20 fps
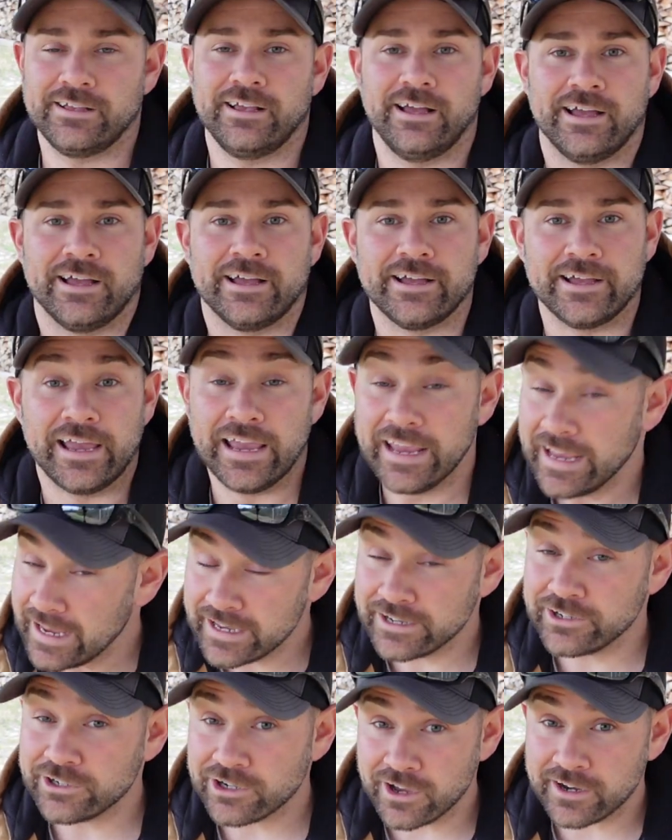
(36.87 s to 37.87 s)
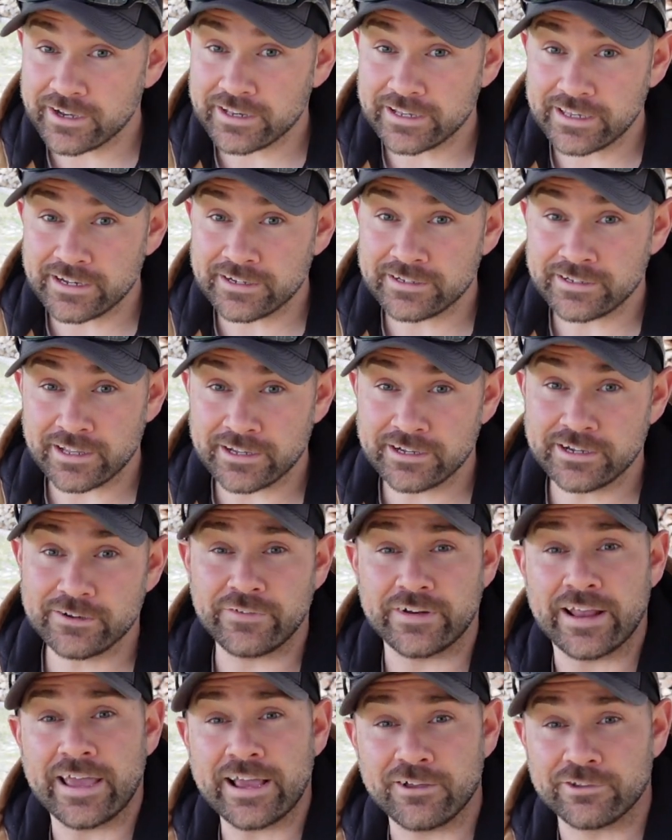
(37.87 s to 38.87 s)
and you're not going to get a ton of
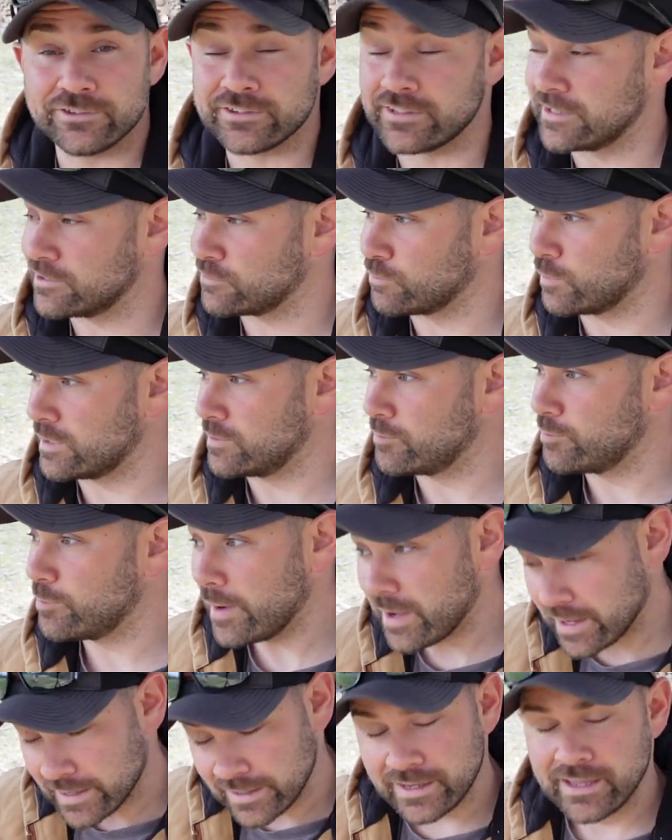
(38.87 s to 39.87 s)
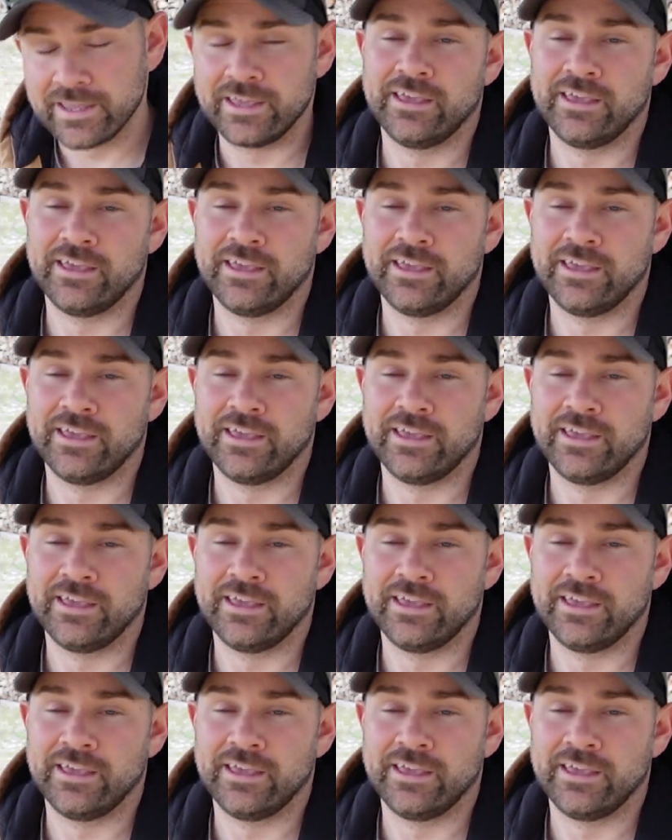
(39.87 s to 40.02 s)
different angles in this one, but